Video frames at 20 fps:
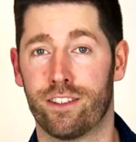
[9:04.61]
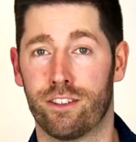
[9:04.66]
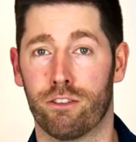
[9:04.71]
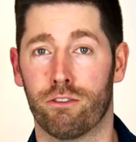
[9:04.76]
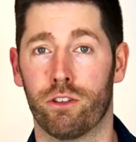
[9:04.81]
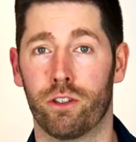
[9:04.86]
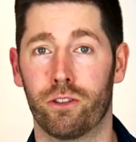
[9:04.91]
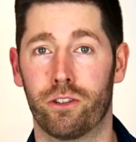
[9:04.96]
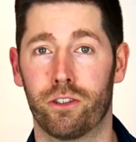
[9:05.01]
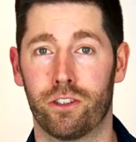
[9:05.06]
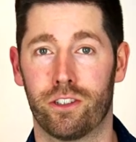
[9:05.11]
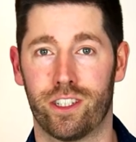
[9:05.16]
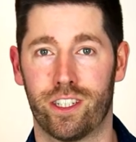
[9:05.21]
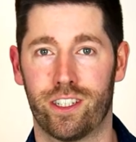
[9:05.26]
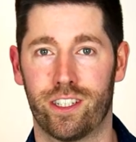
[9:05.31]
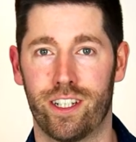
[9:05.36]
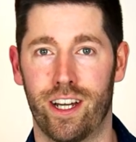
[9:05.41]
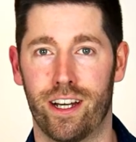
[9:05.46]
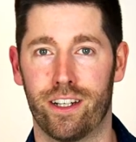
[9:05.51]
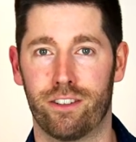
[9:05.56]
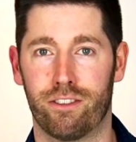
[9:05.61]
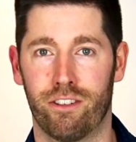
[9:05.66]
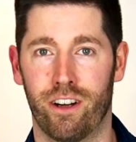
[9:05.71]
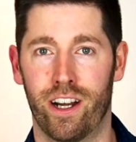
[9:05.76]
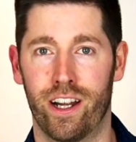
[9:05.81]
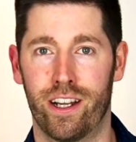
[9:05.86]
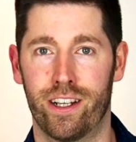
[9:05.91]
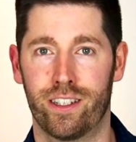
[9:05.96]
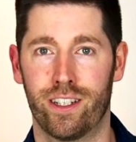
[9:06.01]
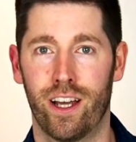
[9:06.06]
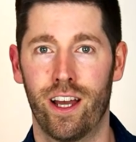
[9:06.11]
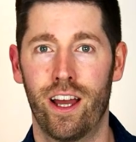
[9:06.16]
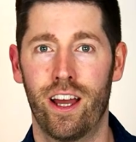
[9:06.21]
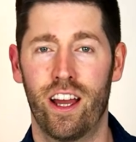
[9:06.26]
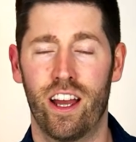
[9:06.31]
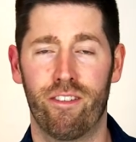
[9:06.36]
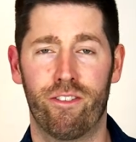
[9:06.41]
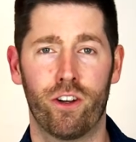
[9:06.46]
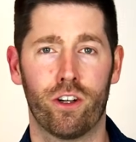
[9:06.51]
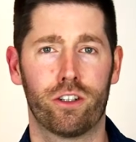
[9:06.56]
the route to success, right?
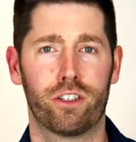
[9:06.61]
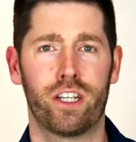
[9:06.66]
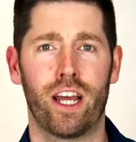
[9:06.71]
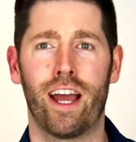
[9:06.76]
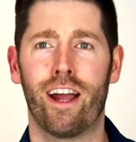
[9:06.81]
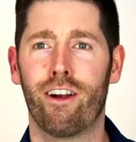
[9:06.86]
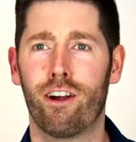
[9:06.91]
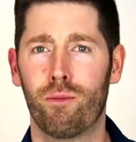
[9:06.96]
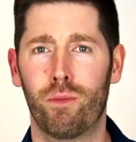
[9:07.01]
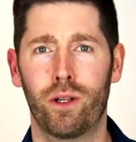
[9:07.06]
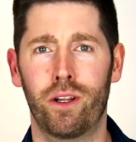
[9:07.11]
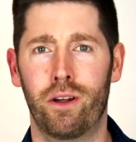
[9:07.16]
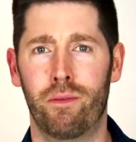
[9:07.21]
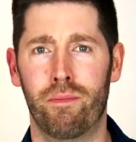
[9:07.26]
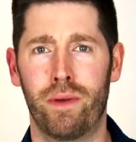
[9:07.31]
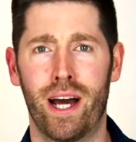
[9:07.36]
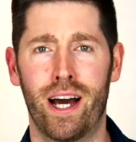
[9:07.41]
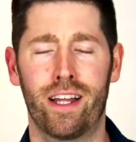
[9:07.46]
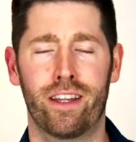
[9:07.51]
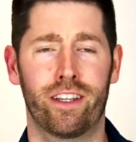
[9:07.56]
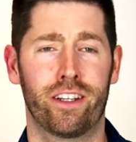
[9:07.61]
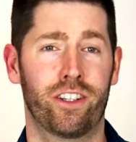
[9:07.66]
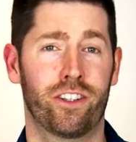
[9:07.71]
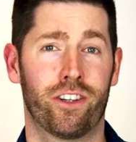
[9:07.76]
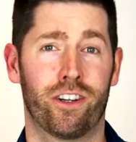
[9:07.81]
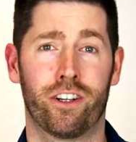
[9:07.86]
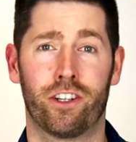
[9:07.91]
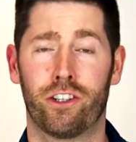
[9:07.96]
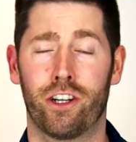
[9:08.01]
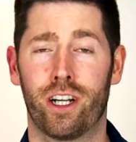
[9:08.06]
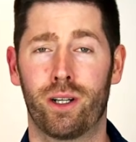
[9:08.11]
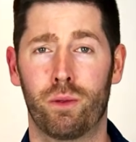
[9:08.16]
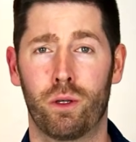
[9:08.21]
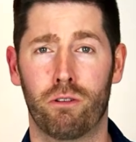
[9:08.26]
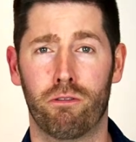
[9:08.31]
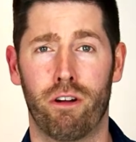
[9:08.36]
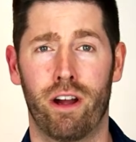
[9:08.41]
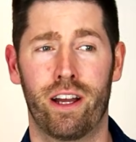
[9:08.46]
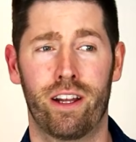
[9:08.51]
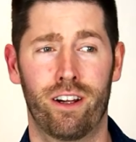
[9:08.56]
If you're terrible at math and you're an incredible
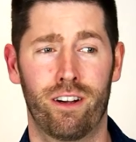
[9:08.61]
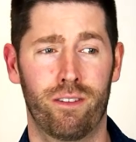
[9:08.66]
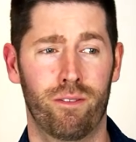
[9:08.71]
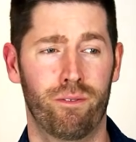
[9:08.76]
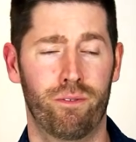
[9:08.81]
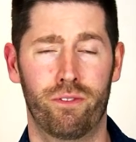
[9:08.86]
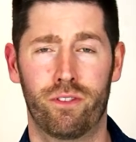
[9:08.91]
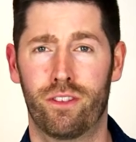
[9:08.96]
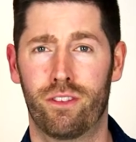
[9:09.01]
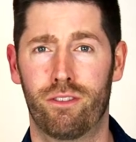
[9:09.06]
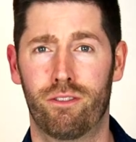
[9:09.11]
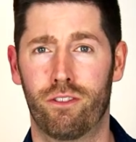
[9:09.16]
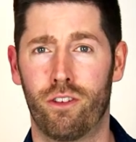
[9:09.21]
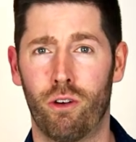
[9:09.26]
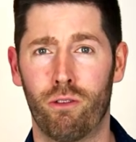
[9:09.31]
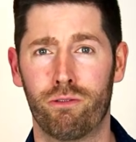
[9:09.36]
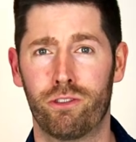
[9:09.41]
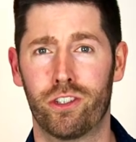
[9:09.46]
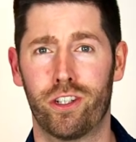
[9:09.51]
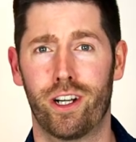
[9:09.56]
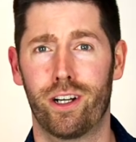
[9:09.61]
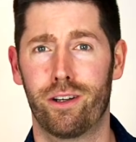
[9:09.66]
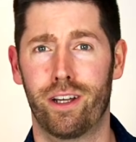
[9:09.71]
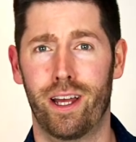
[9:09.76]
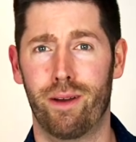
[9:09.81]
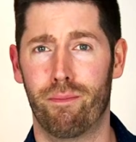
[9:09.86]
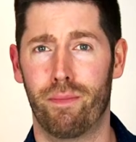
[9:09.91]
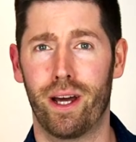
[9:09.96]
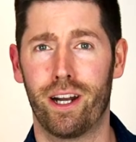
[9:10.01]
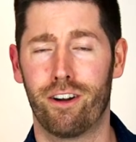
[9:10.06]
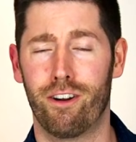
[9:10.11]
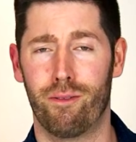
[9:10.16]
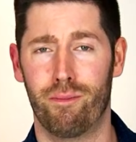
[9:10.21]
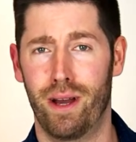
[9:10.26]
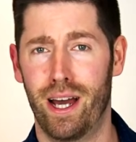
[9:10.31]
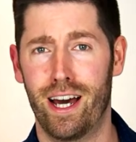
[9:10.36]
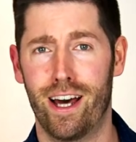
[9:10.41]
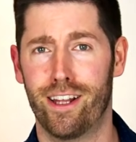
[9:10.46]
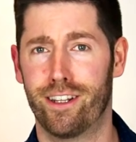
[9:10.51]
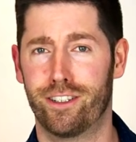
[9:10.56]
writer, don't try to get better at
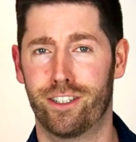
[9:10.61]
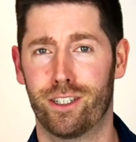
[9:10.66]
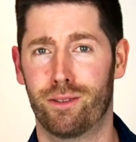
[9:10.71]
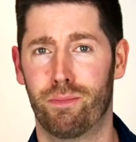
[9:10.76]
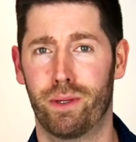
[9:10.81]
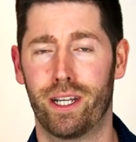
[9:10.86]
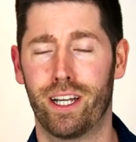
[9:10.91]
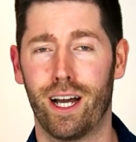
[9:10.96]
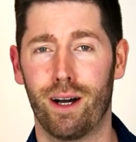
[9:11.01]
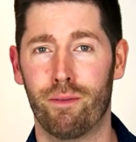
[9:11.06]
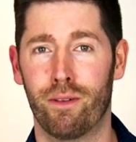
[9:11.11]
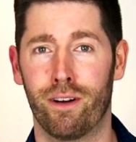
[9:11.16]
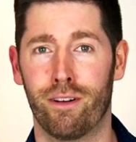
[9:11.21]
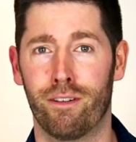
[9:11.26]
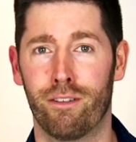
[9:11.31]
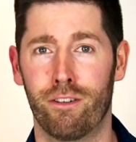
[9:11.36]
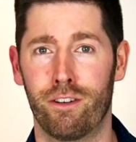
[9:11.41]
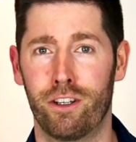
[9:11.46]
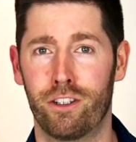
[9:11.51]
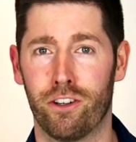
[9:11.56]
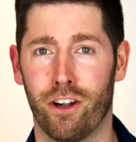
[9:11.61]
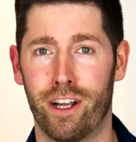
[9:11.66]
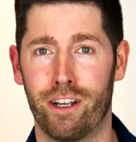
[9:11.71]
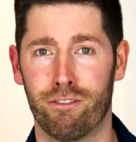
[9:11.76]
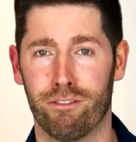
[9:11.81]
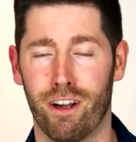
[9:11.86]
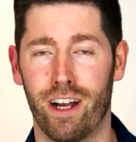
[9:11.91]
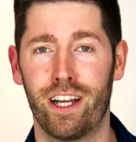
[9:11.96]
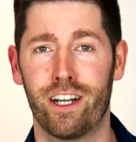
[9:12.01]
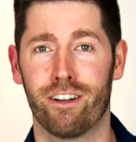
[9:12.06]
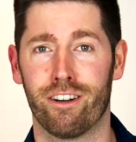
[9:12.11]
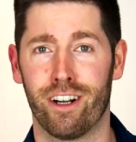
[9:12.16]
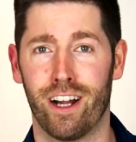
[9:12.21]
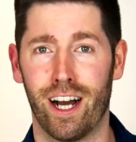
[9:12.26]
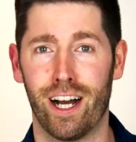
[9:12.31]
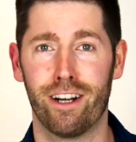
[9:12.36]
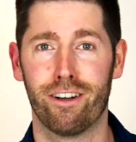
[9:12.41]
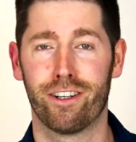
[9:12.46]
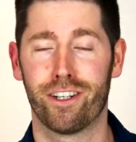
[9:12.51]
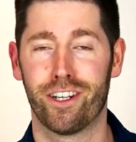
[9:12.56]
math, just become a great writer and
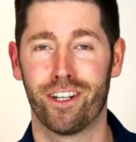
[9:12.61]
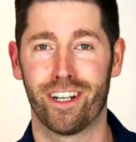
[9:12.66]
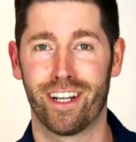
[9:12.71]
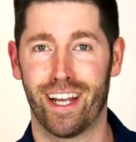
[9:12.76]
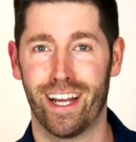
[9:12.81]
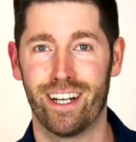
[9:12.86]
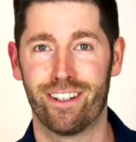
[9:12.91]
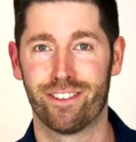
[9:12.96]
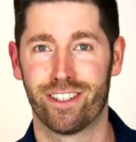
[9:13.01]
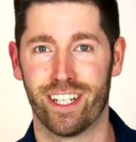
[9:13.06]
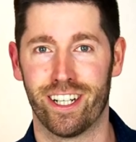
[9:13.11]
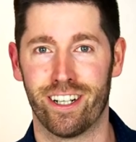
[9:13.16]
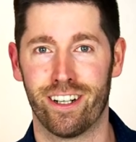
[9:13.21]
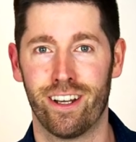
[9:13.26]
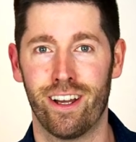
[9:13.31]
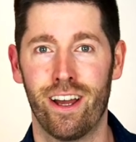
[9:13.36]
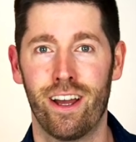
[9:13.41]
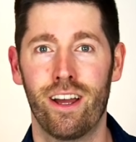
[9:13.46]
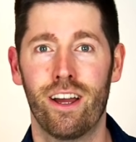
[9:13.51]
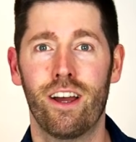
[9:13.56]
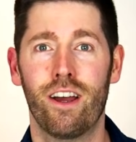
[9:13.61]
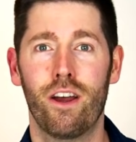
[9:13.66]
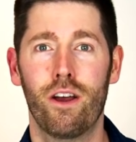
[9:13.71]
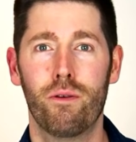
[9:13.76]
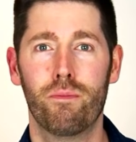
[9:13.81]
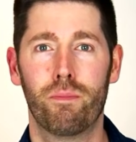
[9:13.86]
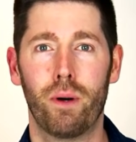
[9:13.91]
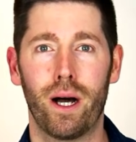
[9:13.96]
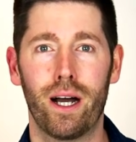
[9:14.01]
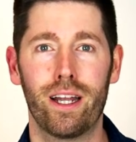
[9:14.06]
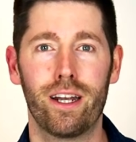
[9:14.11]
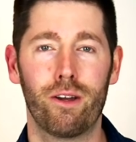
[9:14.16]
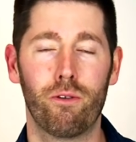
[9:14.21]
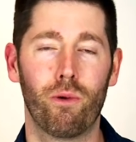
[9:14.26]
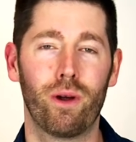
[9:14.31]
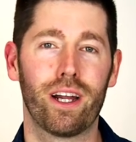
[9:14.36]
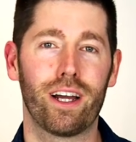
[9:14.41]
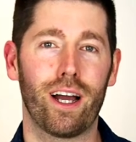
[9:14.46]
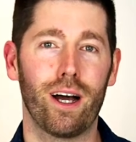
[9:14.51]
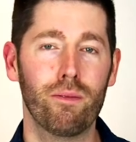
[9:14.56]
hire a good accountant. But
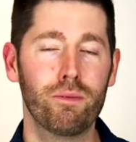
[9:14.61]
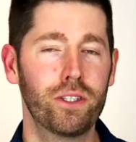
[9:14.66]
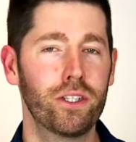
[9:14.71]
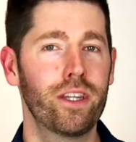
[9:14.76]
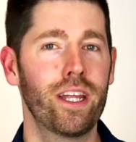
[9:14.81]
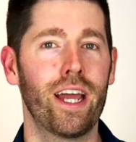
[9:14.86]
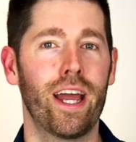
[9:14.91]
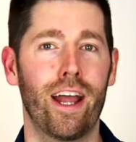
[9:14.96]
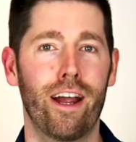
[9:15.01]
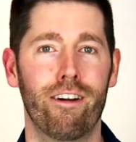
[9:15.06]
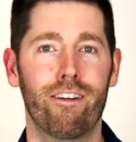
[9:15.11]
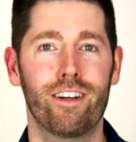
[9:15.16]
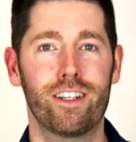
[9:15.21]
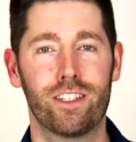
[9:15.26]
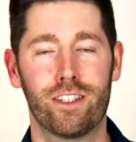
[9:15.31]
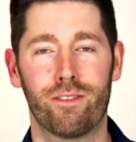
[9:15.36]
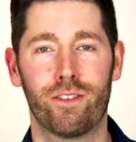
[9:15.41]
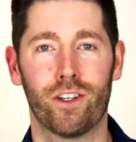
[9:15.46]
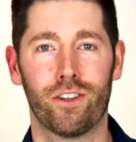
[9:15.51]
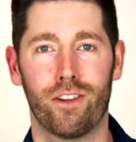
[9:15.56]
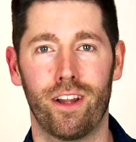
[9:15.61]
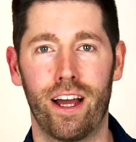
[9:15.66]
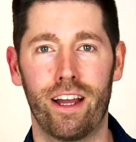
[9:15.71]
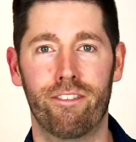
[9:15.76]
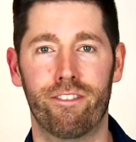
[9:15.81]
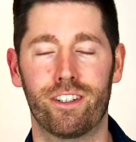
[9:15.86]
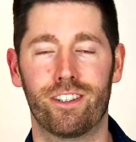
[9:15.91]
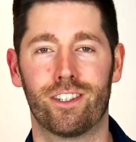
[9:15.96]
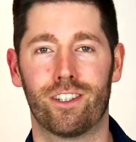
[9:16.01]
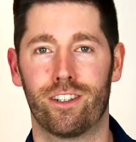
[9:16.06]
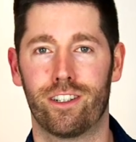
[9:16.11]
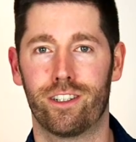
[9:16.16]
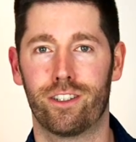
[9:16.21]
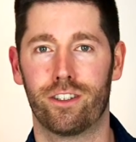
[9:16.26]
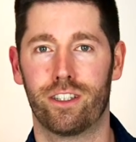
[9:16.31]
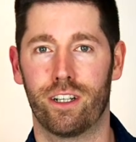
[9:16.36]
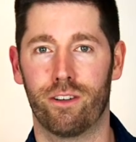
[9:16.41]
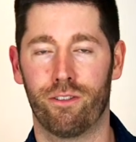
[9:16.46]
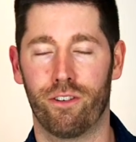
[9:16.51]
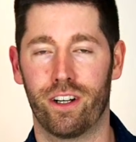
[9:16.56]
when it comes to the areas of your life, it's a little
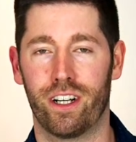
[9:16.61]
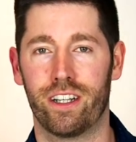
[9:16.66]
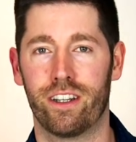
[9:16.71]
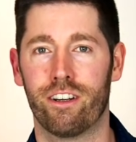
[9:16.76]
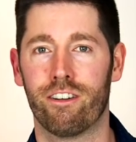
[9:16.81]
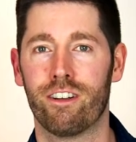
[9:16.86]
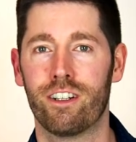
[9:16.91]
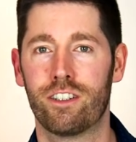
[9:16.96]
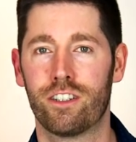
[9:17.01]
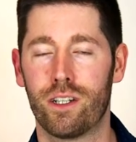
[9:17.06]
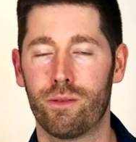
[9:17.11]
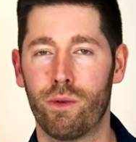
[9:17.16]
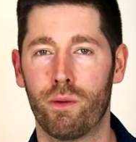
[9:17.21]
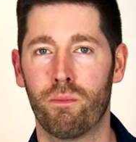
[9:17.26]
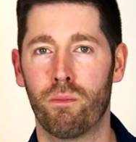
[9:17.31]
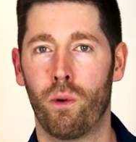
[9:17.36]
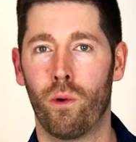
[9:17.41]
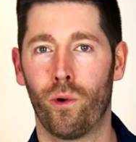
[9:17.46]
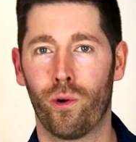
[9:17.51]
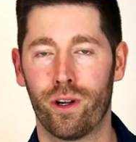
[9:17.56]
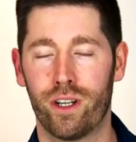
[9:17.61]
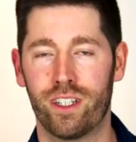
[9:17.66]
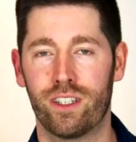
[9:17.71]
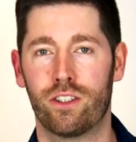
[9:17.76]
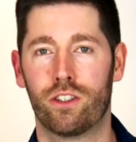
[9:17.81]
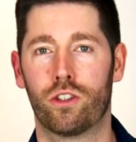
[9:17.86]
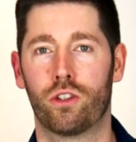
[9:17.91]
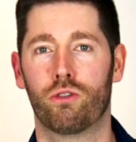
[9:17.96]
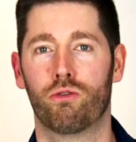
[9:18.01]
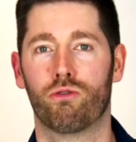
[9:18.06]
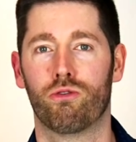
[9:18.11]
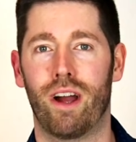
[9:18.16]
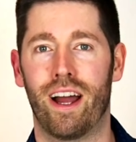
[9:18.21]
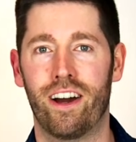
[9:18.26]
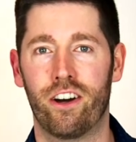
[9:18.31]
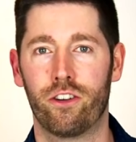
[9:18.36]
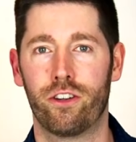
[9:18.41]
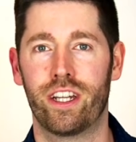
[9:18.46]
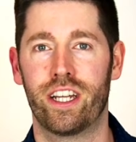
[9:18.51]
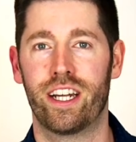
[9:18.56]
different, and there is some importance to
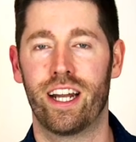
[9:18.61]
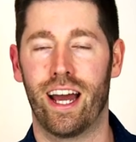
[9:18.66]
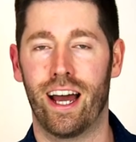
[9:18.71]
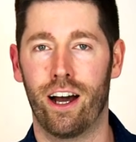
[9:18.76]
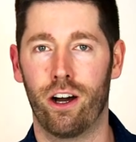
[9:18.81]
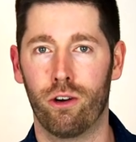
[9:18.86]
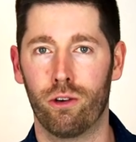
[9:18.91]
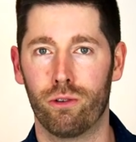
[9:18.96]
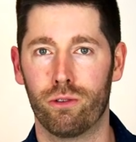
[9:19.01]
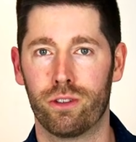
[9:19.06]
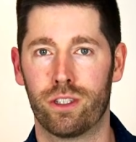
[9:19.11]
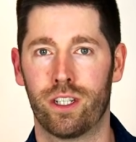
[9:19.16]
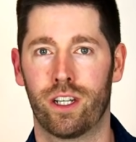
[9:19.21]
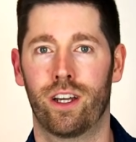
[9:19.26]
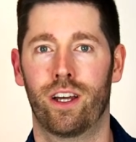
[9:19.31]
rounding out